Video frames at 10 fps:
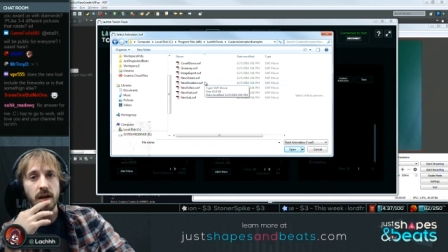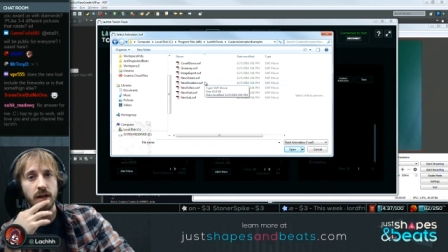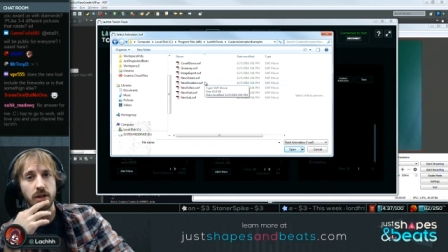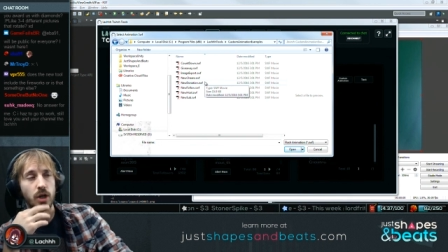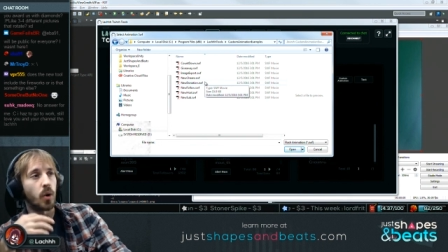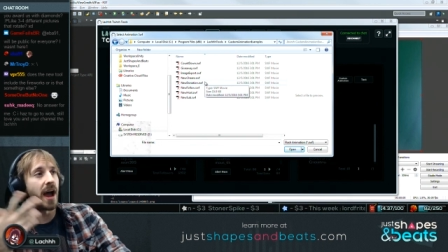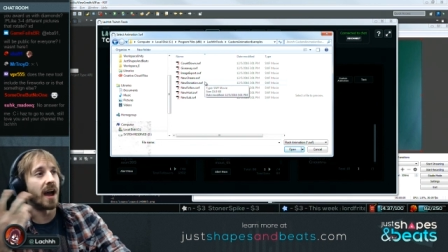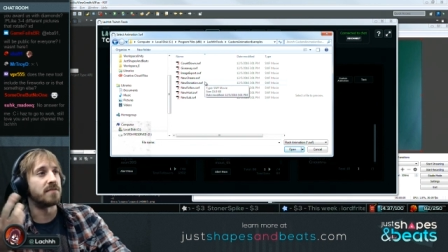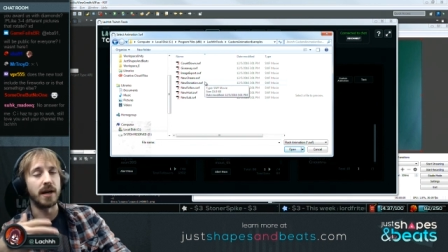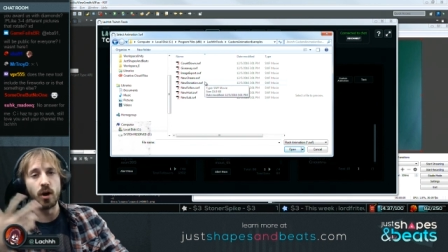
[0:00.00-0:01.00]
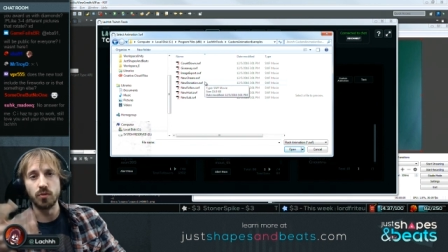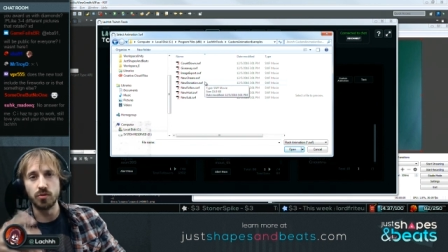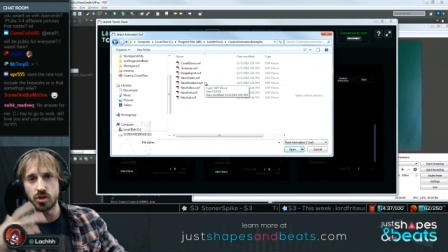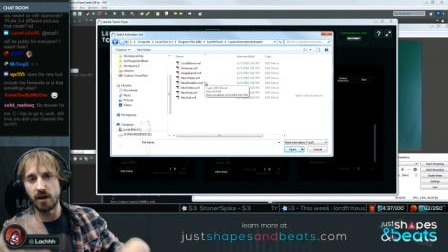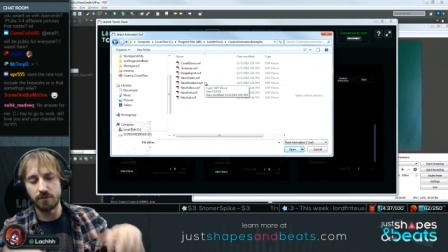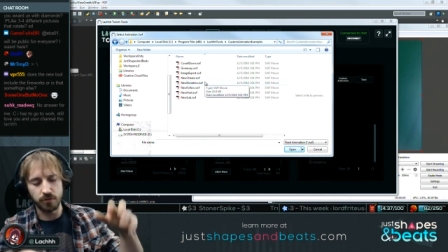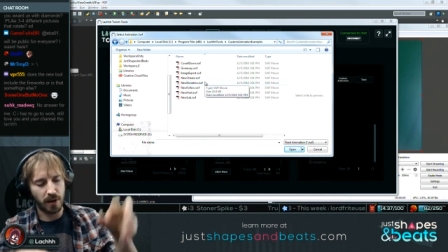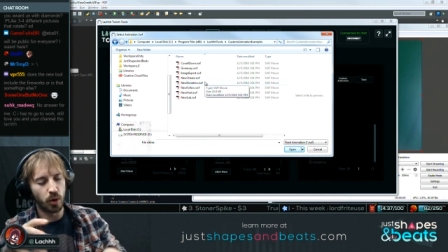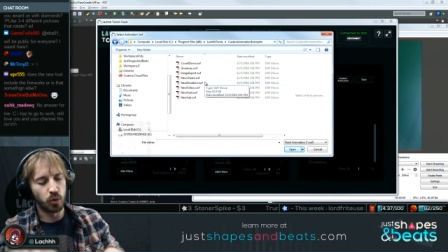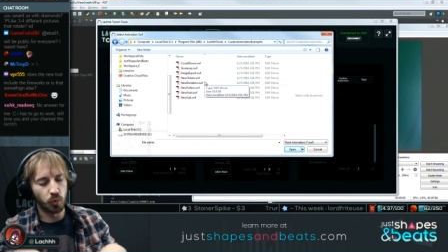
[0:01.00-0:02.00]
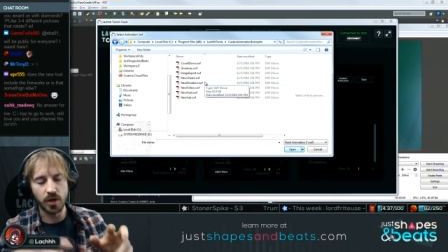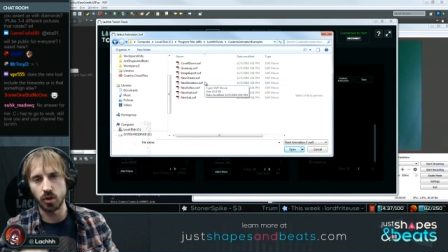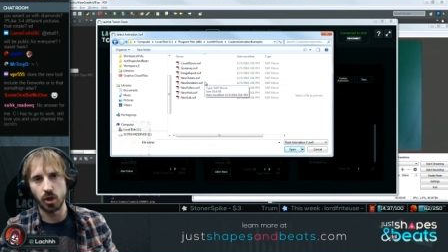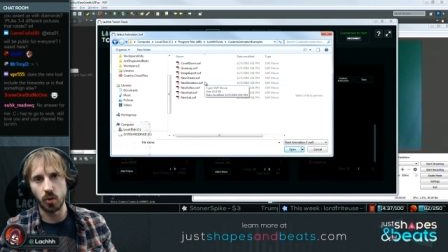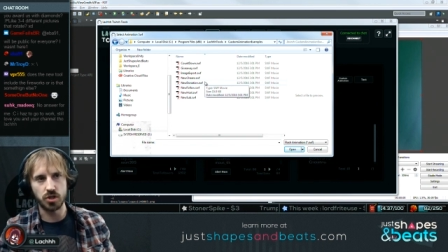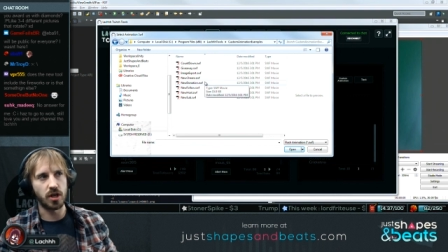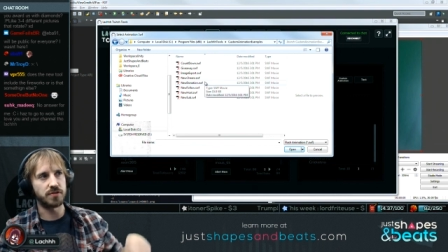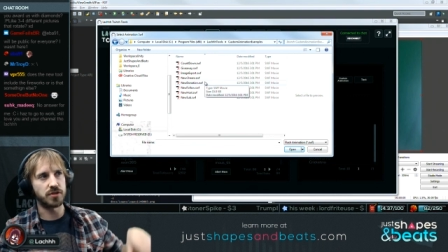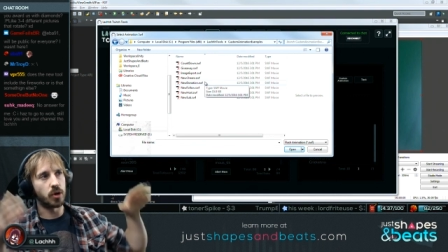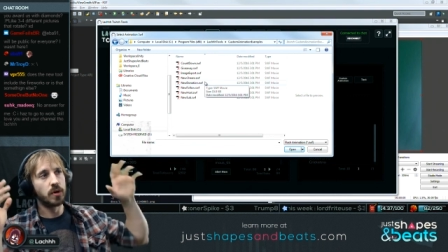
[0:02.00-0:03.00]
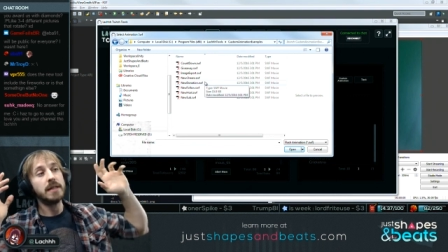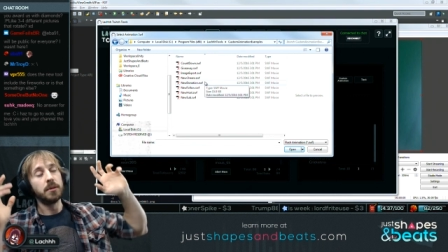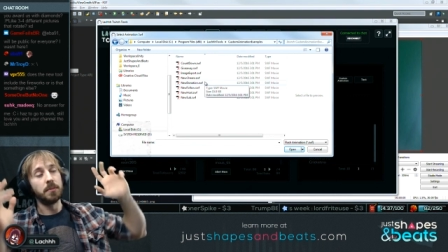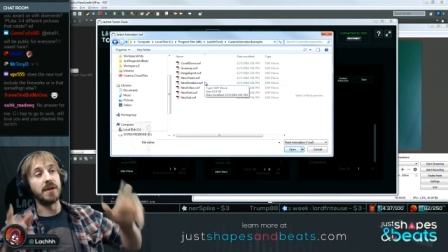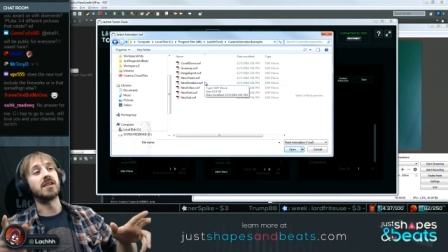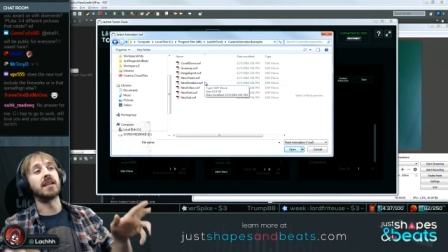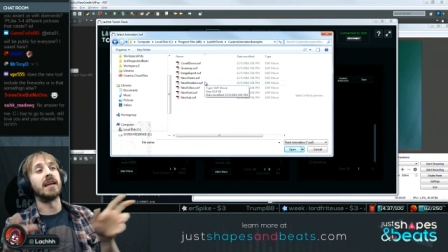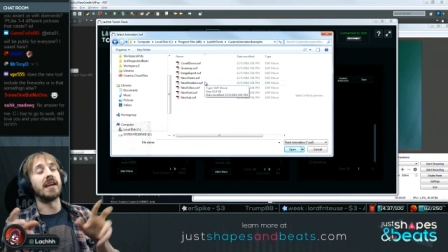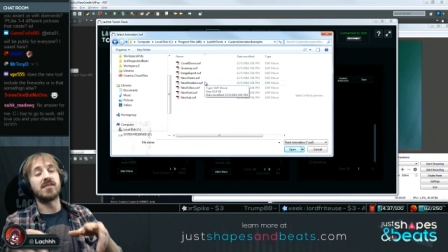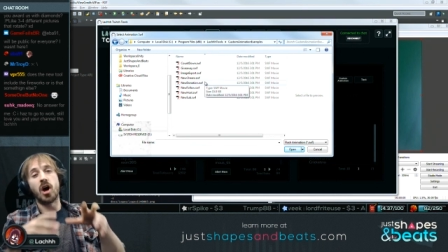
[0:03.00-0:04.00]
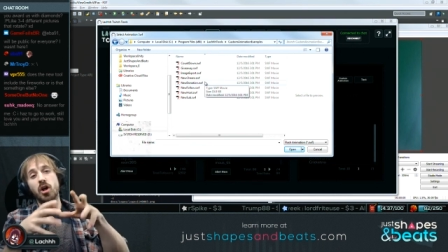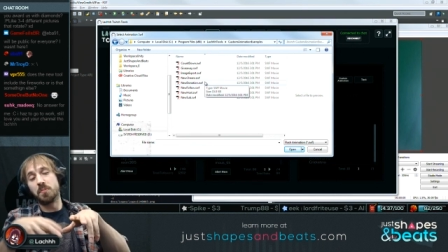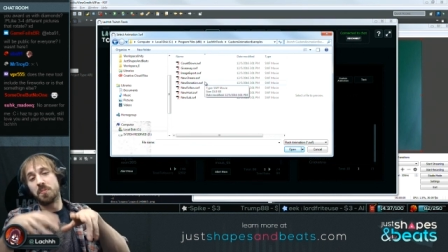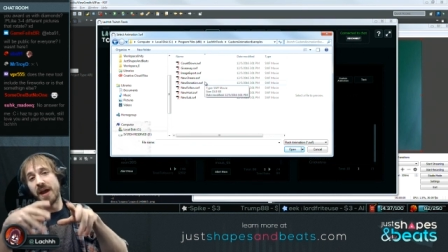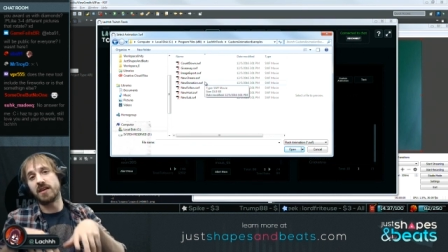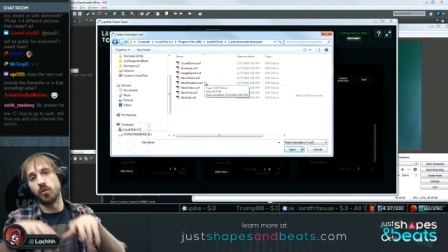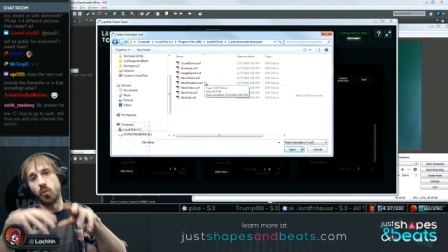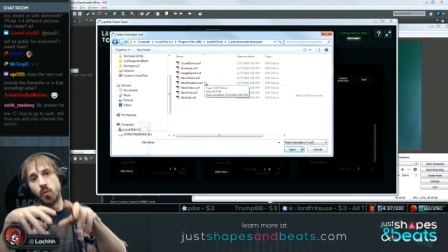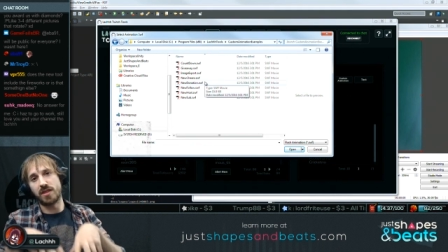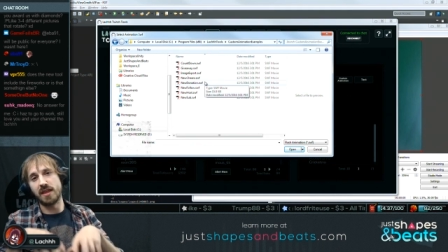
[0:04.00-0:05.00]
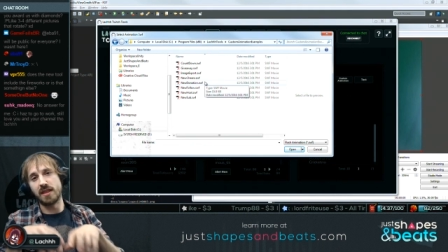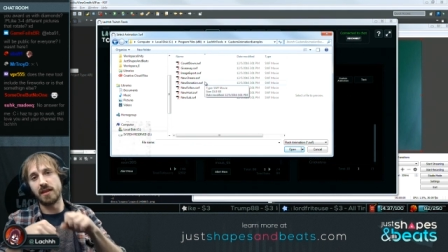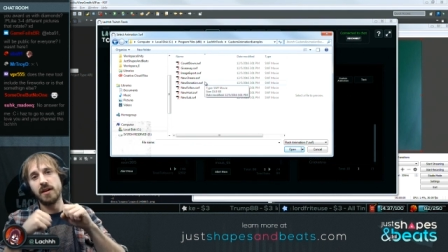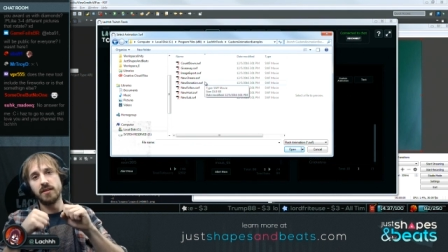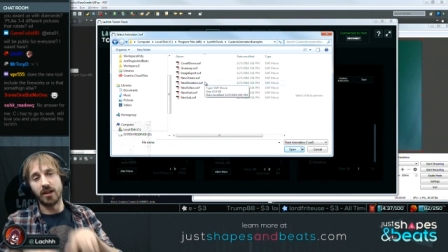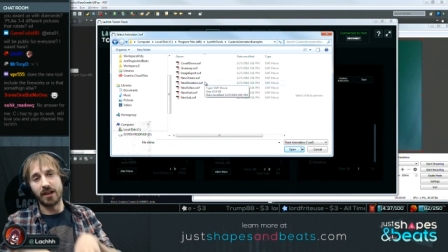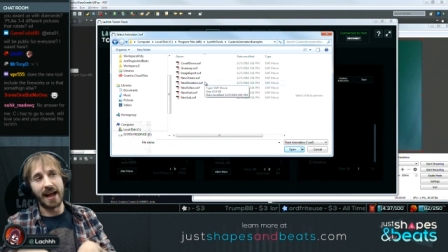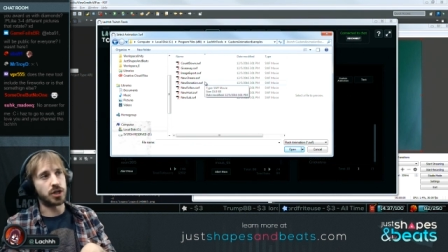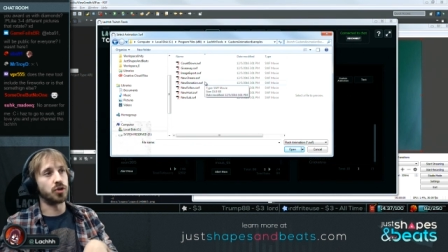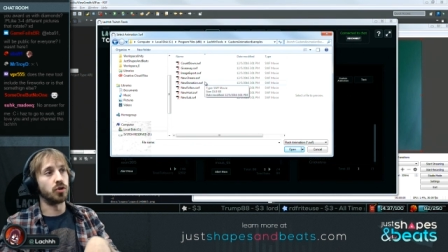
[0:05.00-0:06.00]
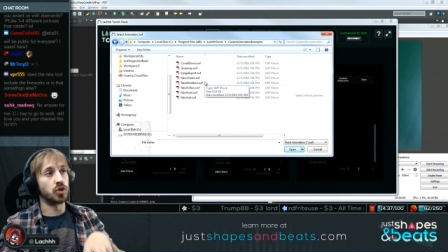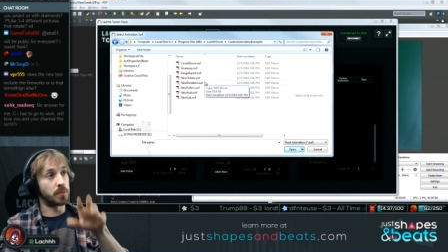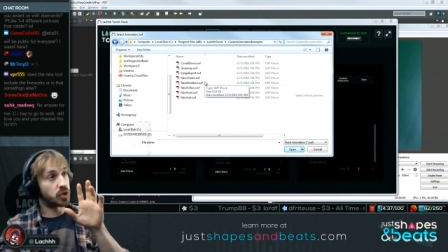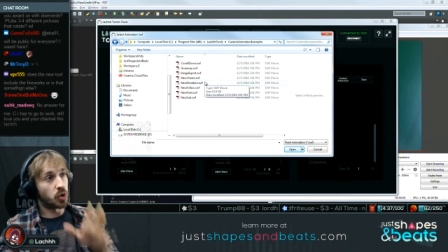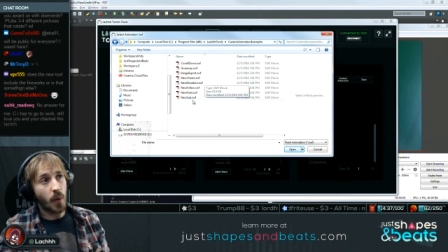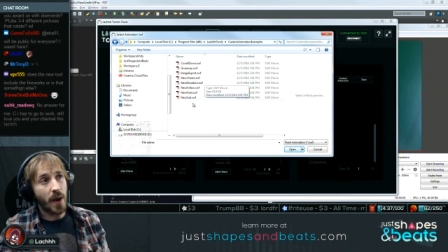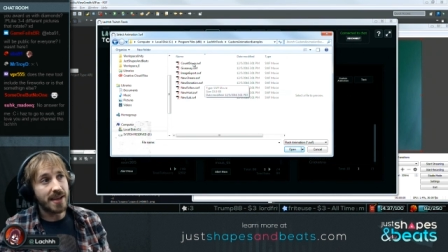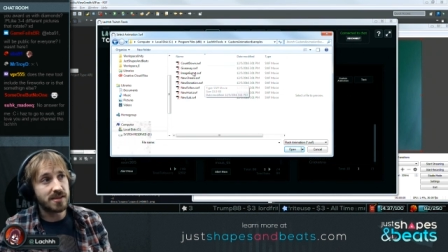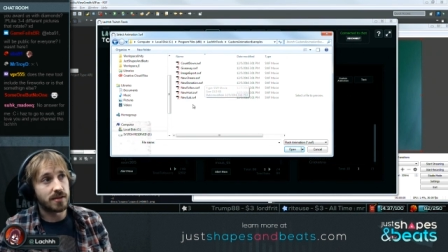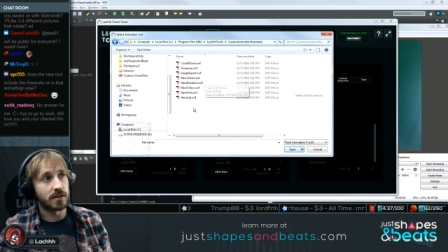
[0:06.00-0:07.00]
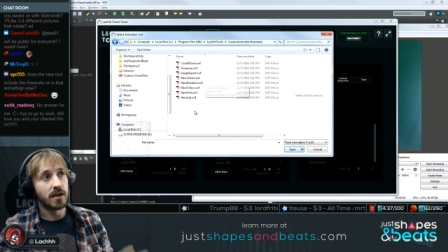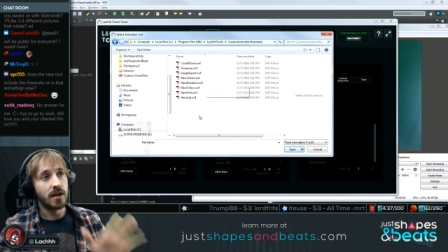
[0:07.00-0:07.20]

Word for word: And you know, I have my own stuff, my own way to code stuff. So basically, it's all baked within the Lachhh tools, but the rest